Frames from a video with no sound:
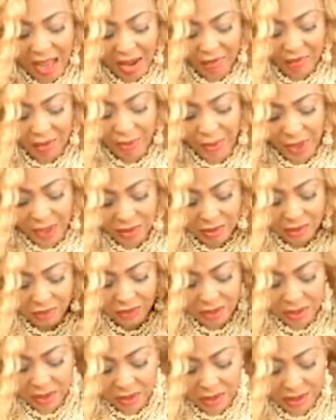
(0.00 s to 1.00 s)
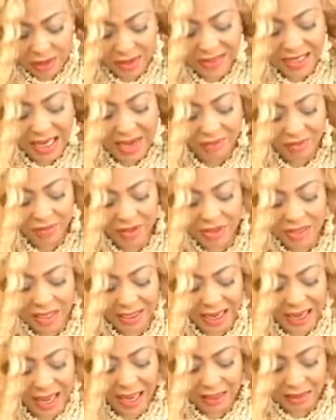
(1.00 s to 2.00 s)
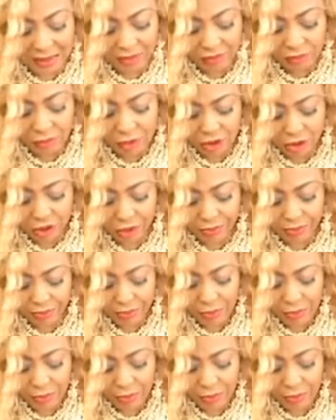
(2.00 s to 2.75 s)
every part of the service is an act of worship.